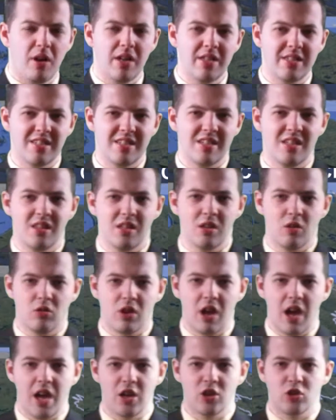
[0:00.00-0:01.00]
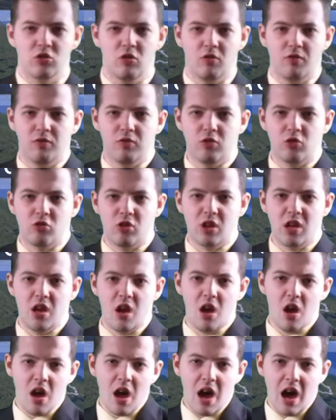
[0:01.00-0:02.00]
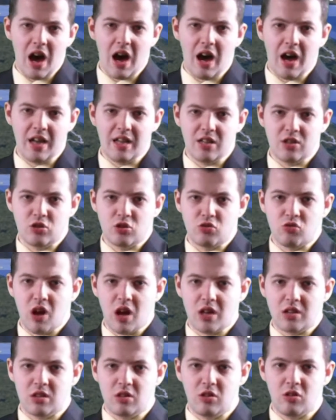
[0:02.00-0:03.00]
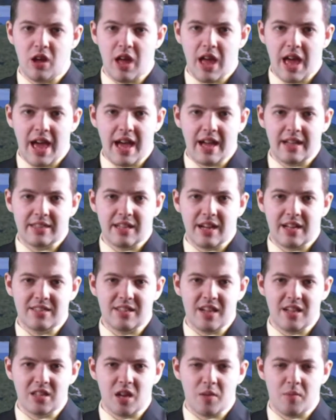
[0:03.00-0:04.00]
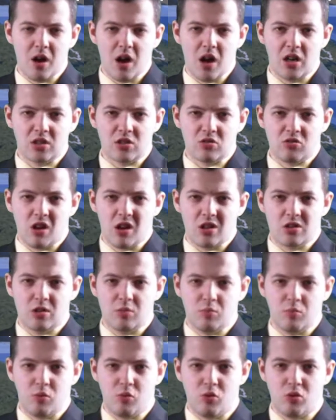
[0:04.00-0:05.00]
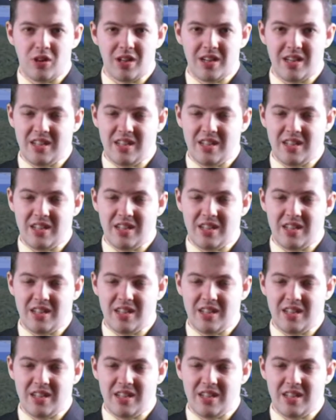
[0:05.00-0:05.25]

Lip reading: Might see the occasional flurry in Toronto, and daytime highs across the board.